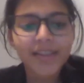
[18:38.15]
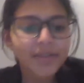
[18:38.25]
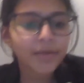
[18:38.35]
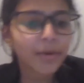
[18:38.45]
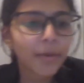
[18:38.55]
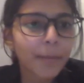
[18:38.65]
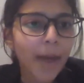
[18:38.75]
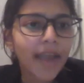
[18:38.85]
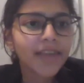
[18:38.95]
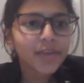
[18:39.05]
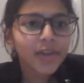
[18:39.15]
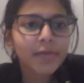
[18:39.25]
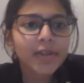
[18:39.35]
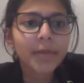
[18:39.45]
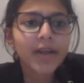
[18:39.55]
So my journey
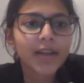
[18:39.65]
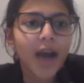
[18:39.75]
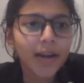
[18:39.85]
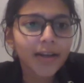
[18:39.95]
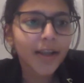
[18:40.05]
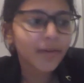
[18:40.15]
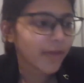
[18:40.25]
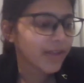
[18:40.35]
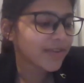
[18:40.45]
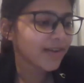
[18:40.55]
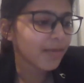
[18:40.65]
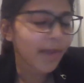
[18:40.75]
was a bit unconventional.